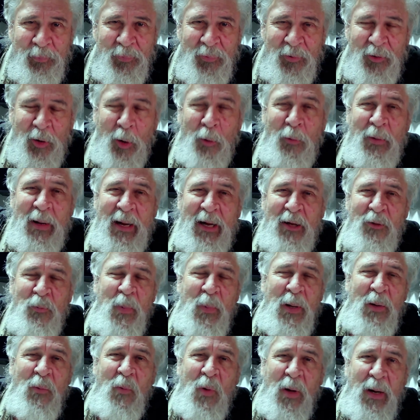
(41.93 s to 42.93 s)
Don't ask
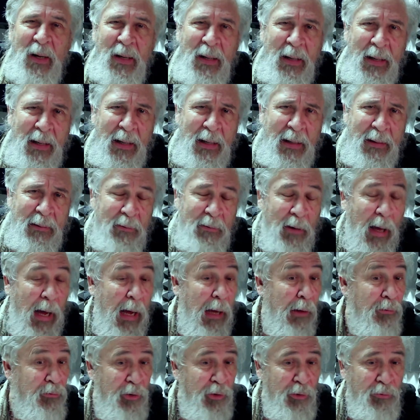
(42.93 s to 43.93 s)
me what it is.
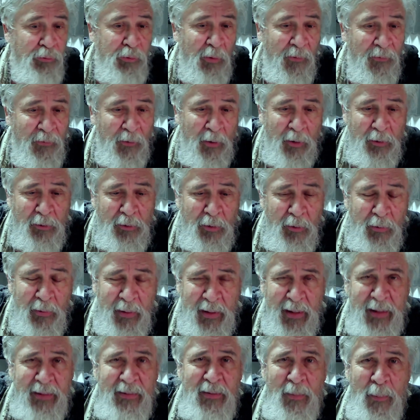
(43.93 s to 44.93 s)
I'll just refer to it
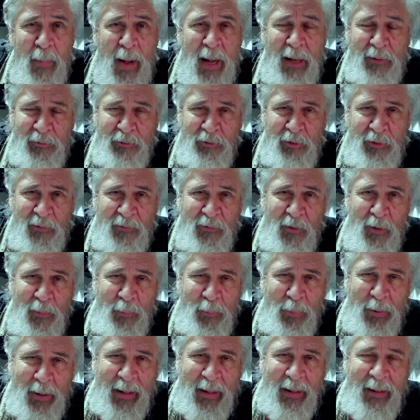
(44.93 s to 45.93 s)
as a monster
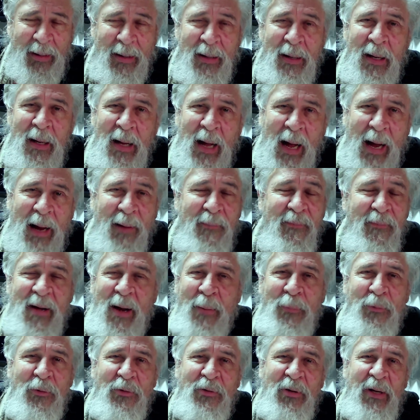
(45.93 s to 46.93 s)
footprint. I've
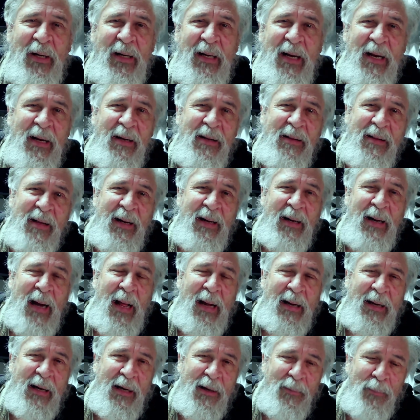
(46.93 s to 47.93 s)
never seen anything
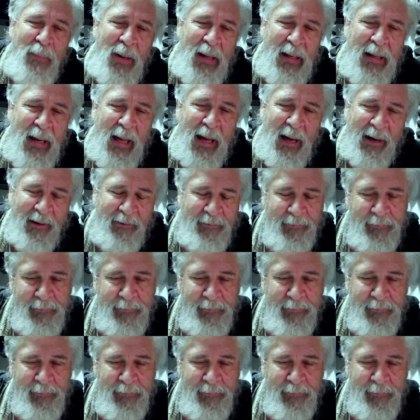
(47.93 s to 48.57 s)
like it in my life.